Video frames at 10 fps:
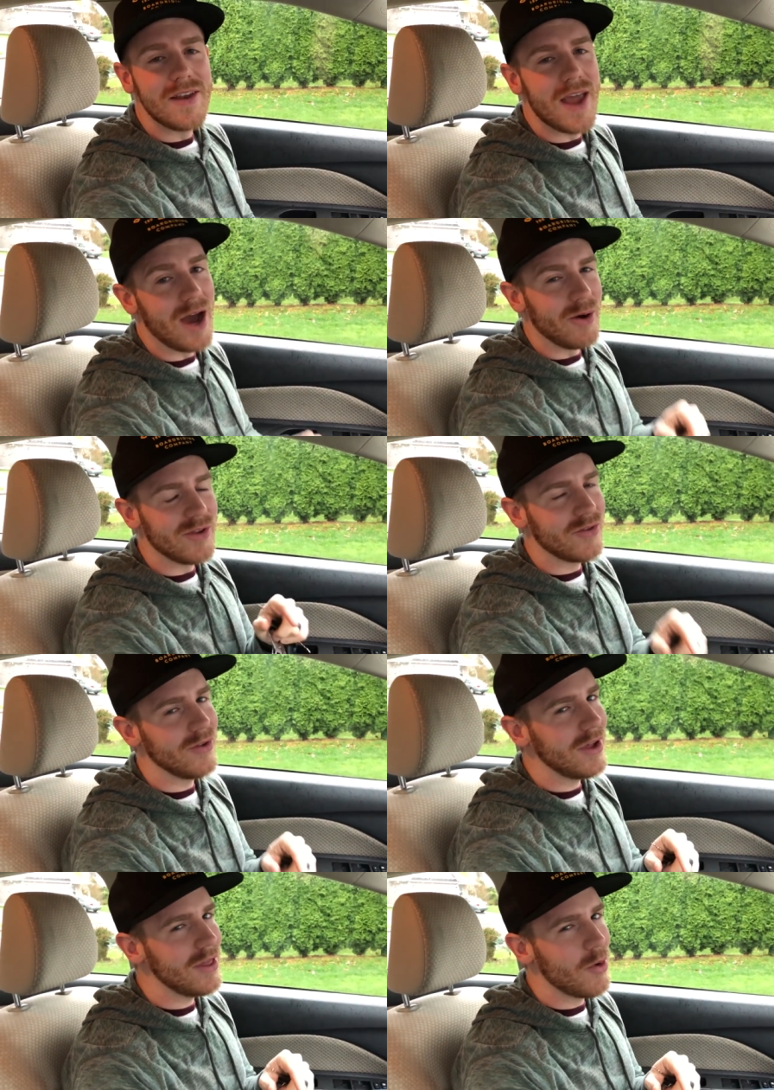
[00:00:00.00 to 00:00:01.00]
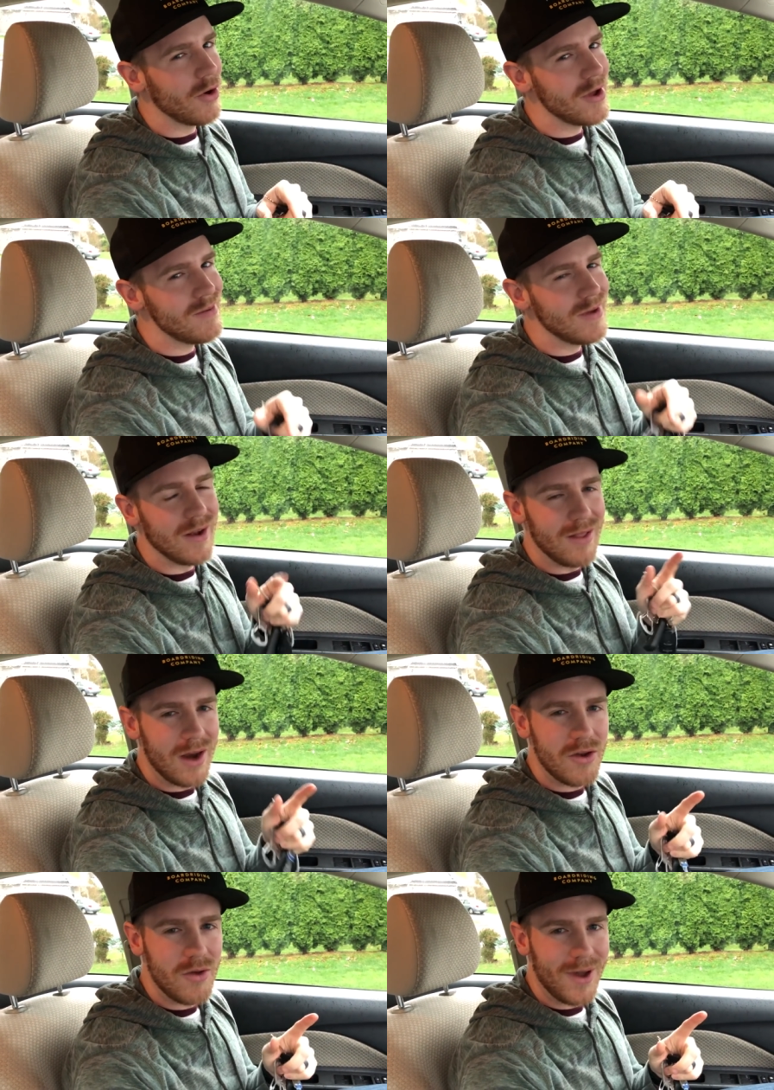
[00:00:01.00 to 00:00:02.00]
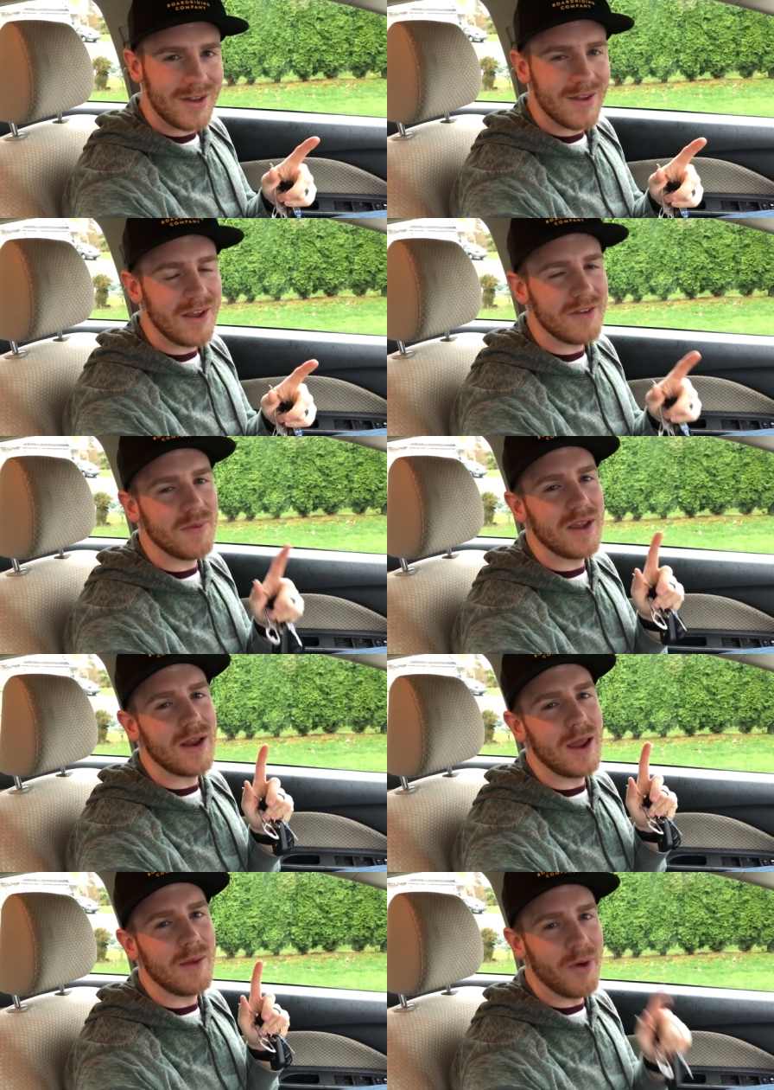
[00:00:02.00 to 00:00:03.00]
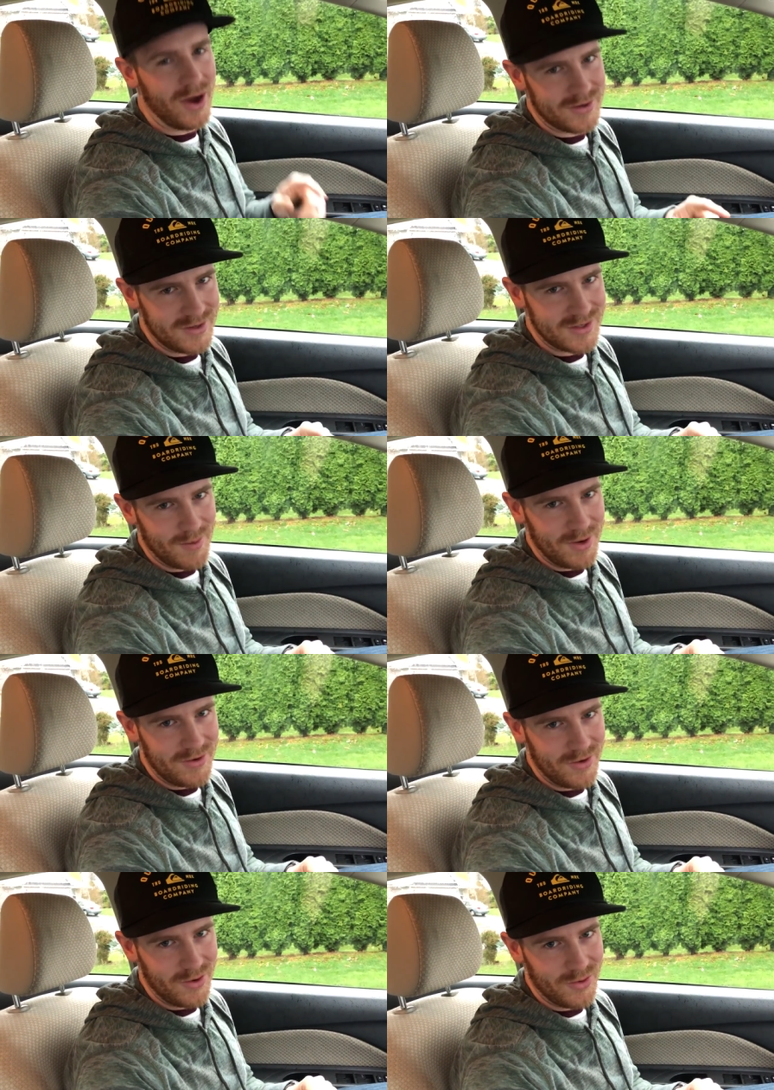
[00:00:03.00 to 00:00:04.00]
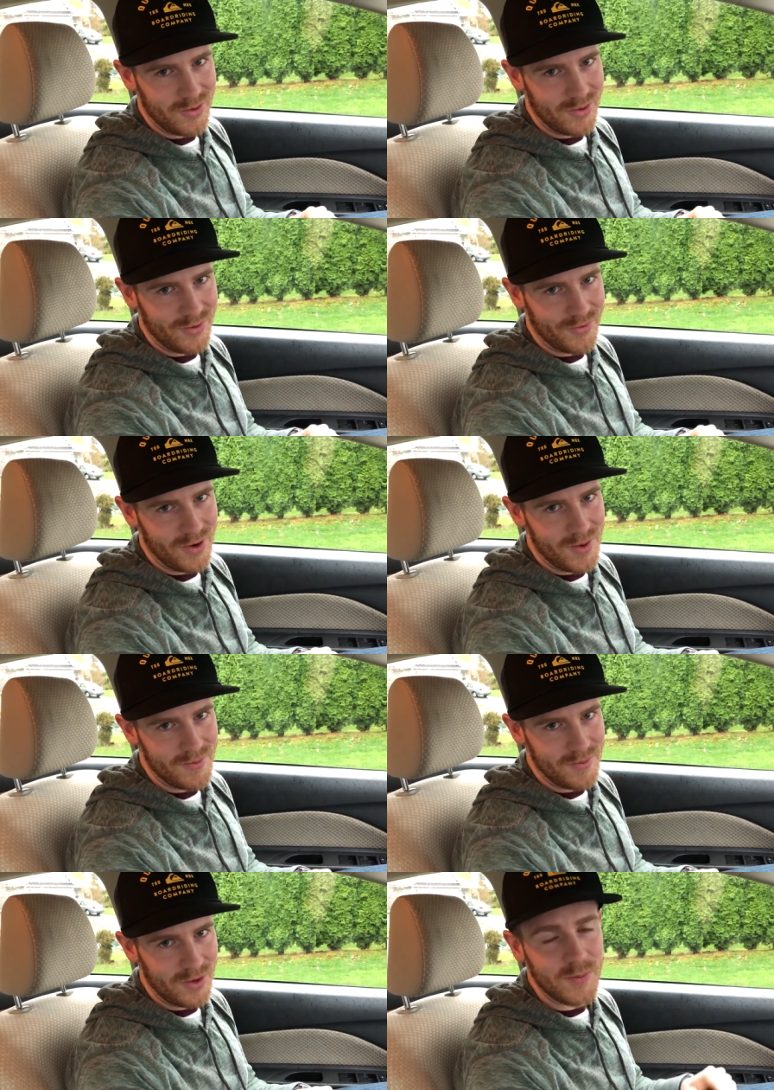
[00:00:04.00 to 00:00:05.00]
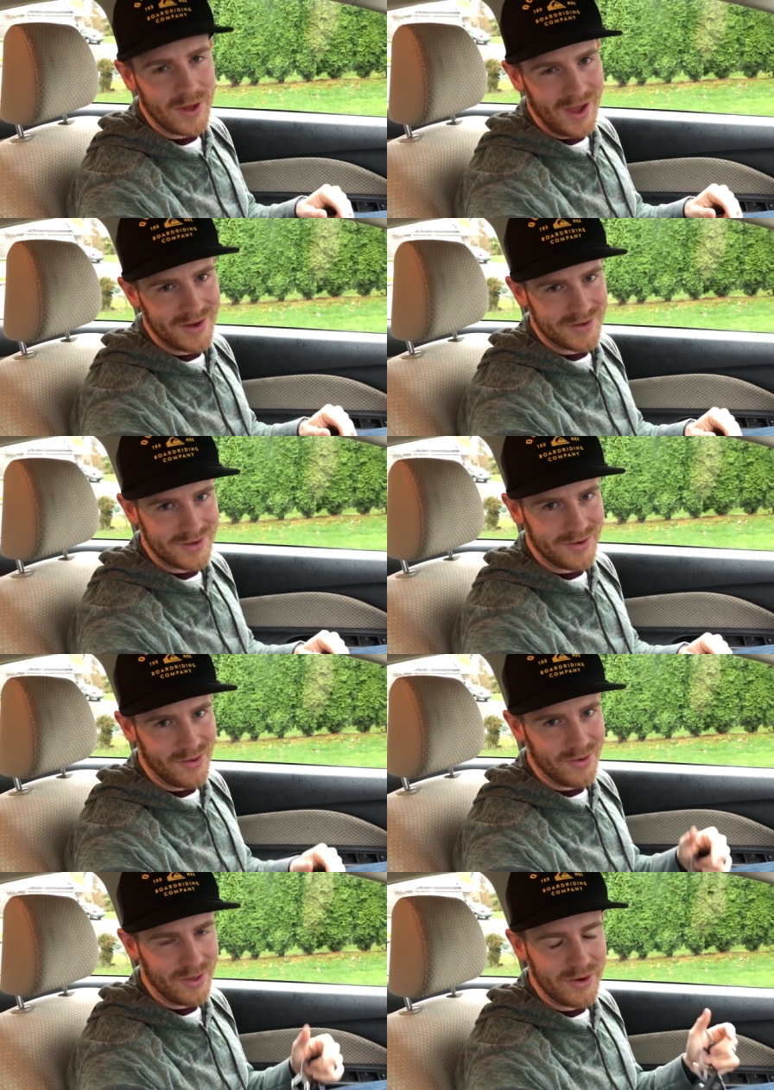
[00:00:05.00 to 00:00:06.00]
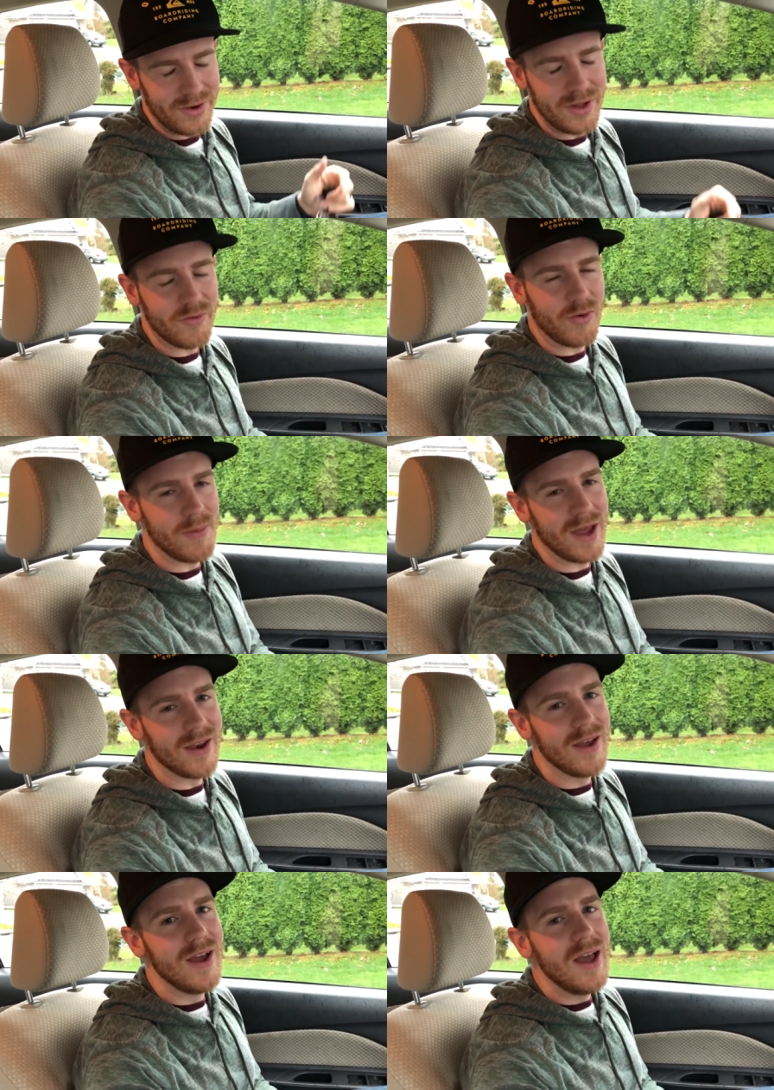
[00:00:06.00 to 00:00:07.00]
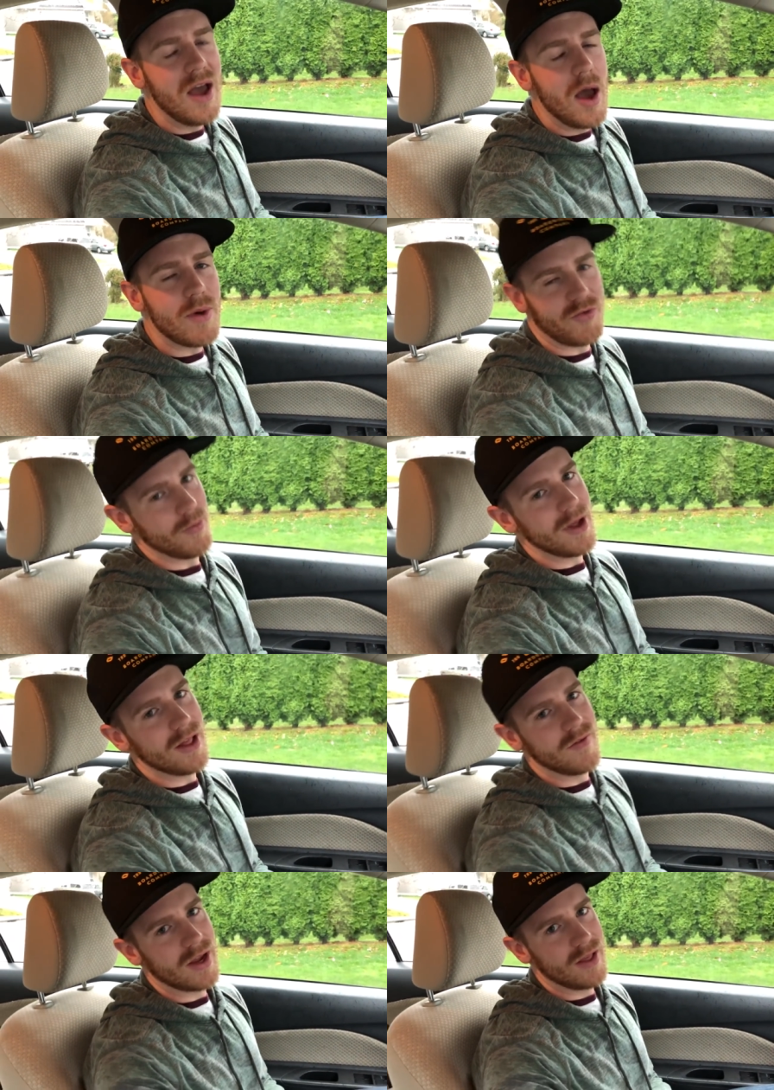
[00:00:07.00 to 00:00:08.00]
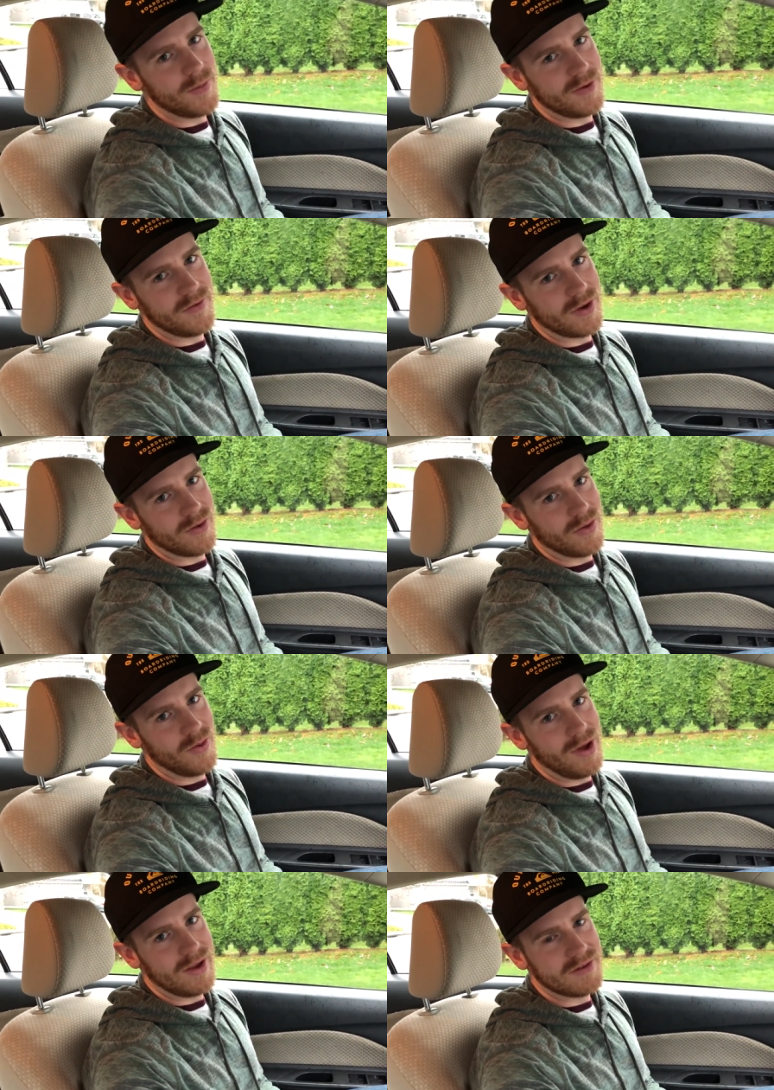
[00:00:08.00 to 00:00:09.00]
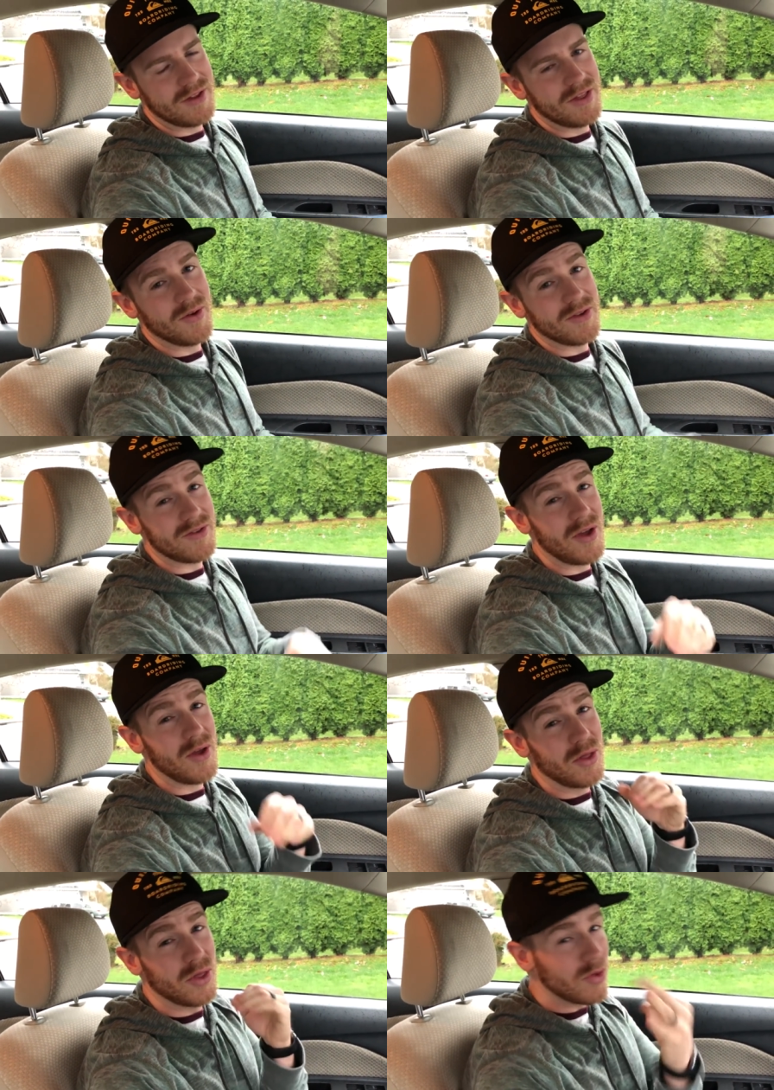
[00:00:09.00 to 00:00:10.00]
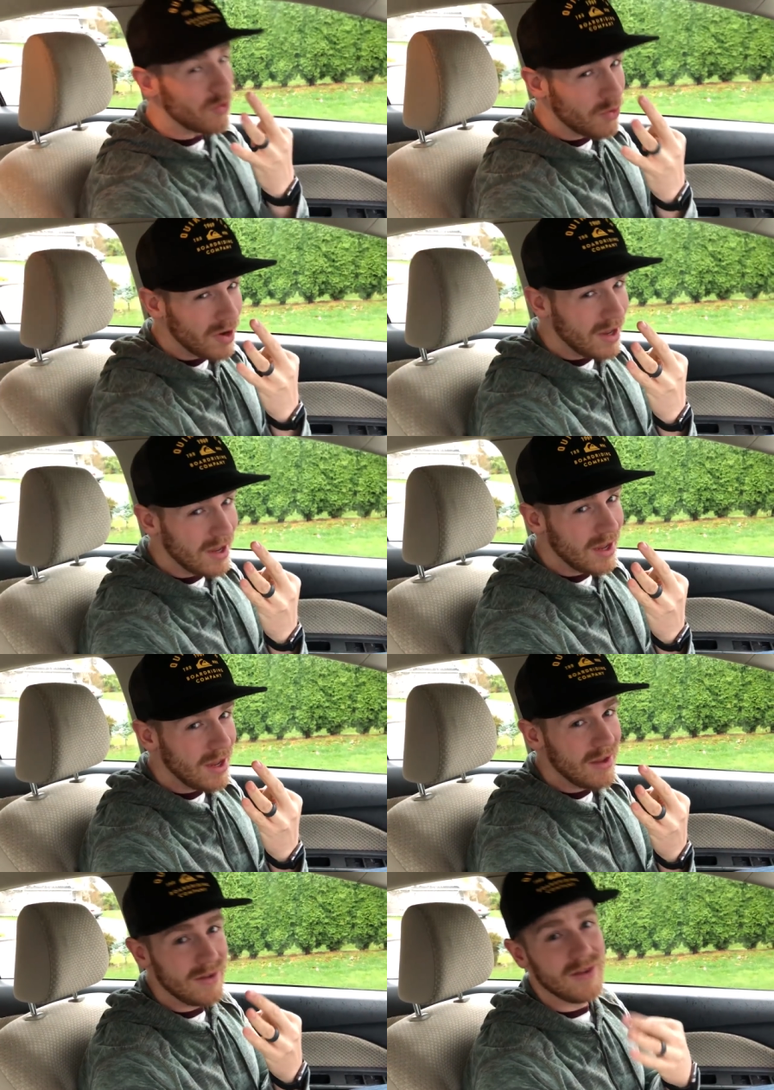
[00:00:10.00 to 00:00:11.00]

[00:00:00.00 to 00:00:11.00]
Now, it's early in the morning, and a lot of new bike days mean a box is coming to your door from U P S or the delivery man. But for me, living in the Pacific Northwest, there is three